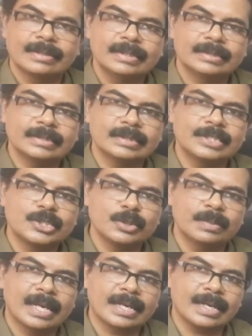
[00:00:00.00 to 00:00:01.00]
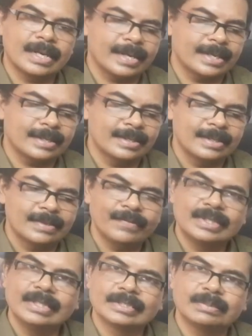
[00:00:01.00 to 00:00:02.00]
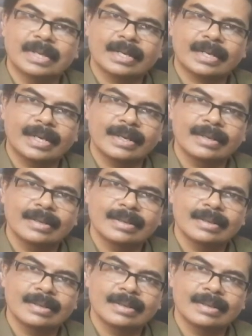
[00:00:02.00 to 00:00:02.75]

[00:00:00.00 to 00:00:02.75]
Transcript: This is the tubular guide with this marking,